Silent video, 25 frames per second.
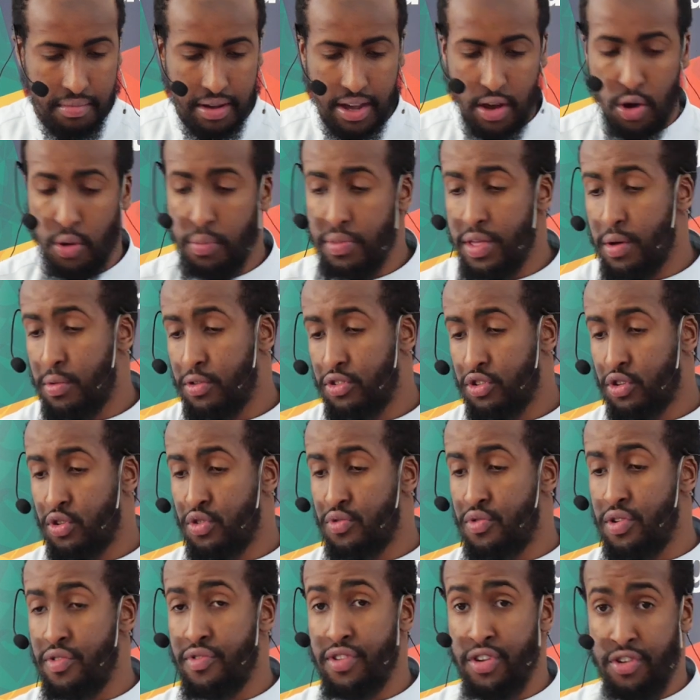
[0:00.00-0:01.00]
I hope that was a
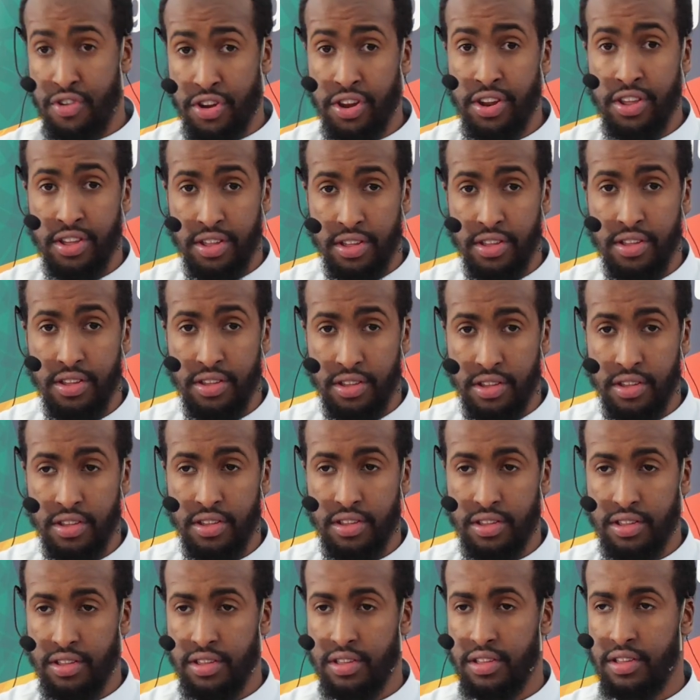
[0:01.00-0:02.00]
good revision
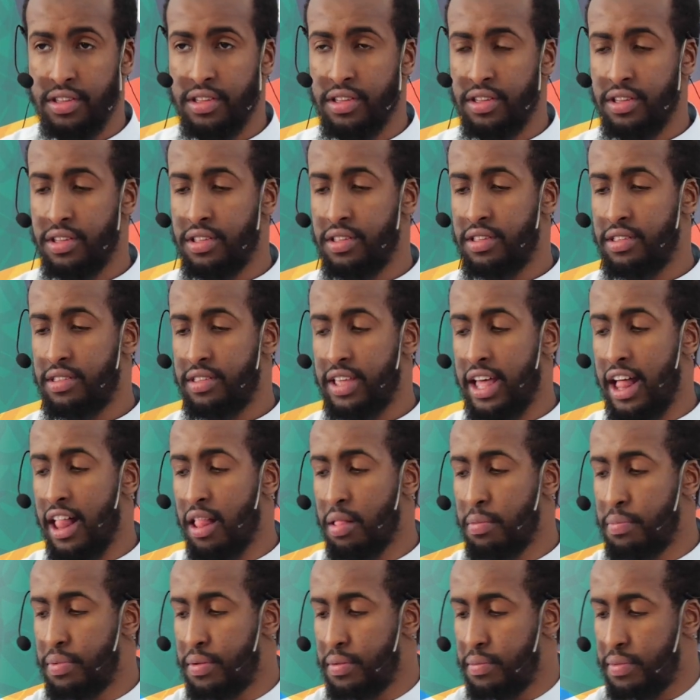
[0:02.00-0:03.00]
to
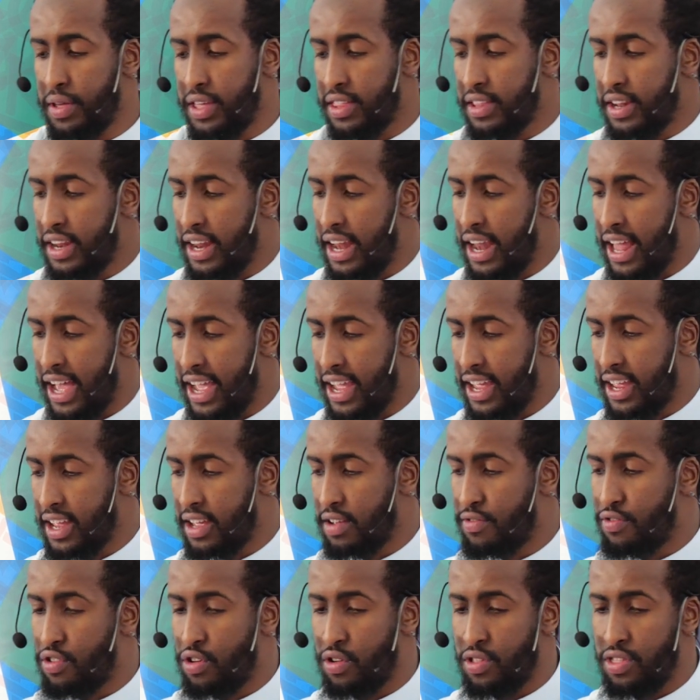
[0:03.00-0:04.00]
help
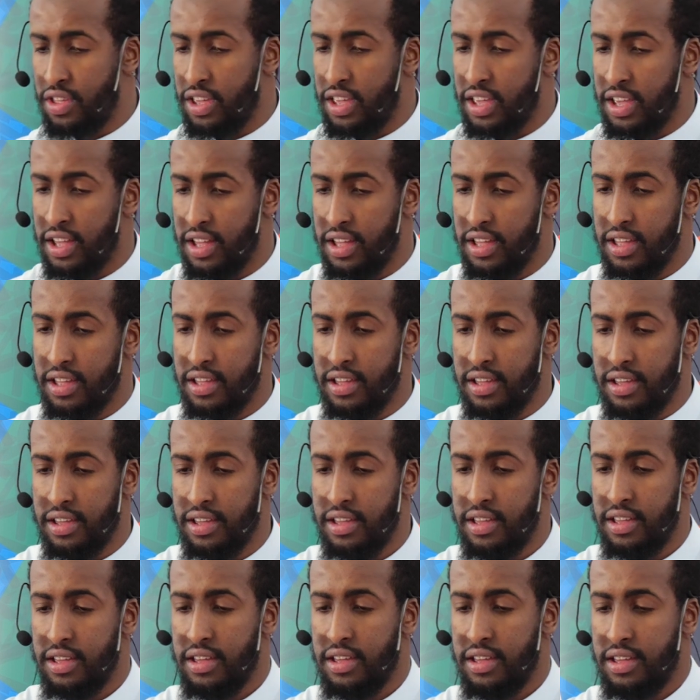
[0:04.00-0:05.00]
bi'idhnillahi for the
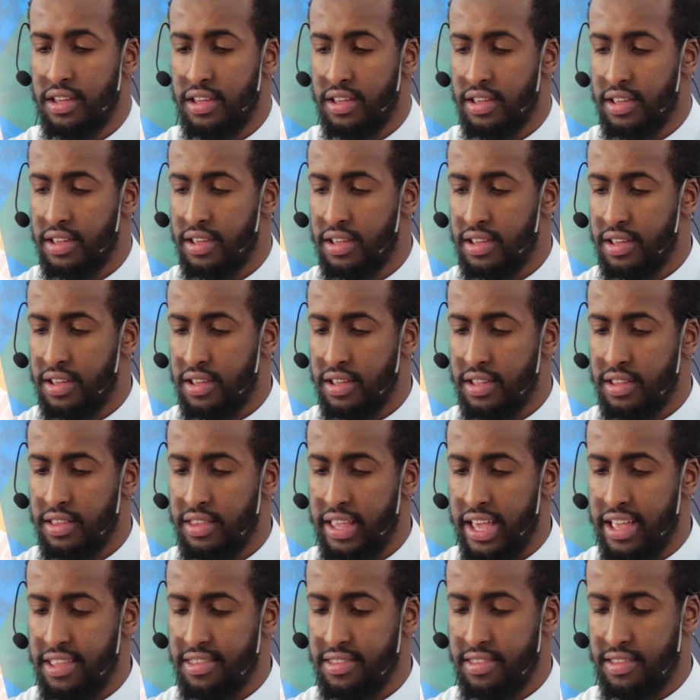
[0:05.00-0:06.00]

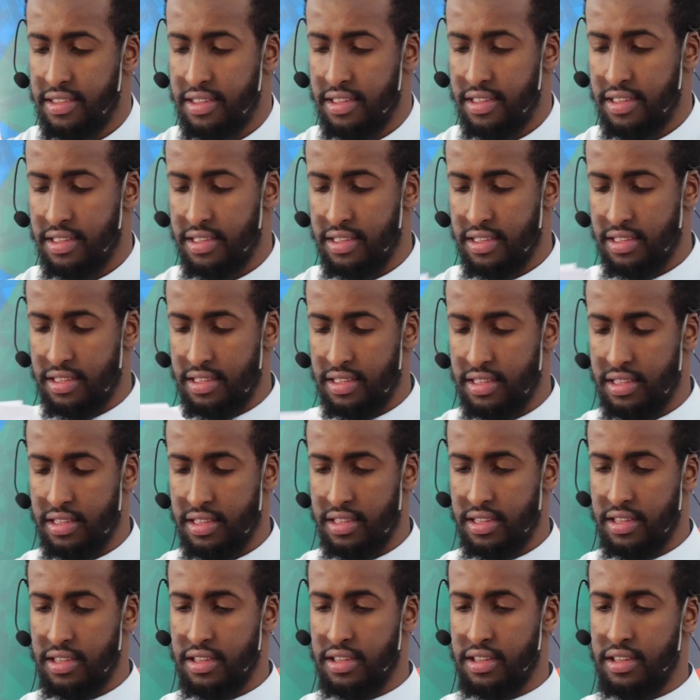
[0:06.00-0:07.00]
test
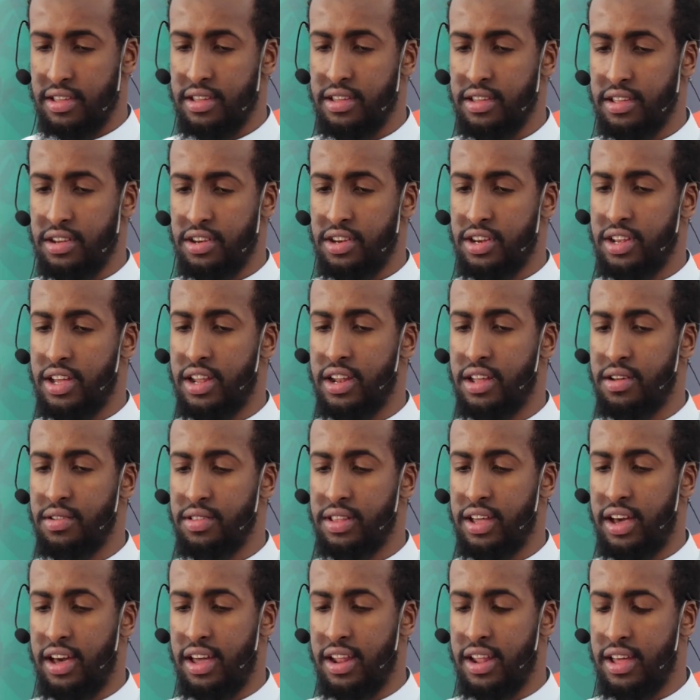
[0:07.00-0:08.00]

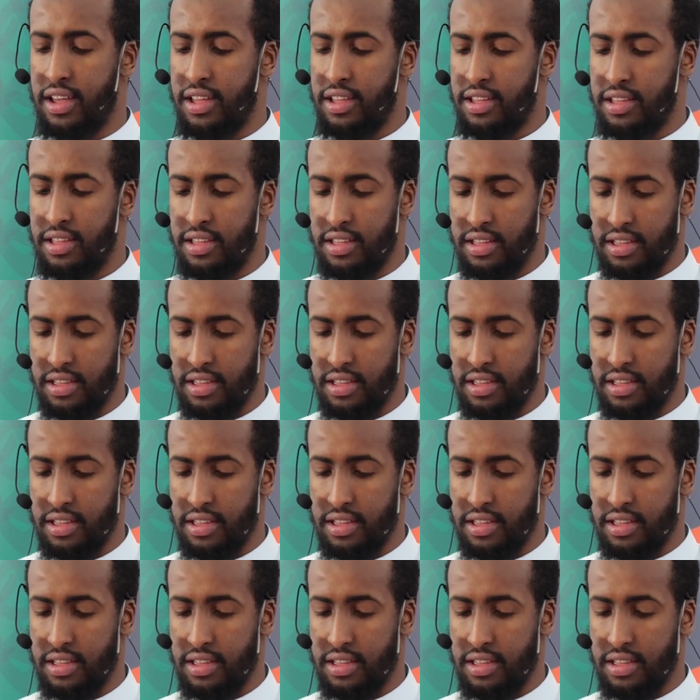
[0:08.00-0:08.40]
inshallah ta'ala.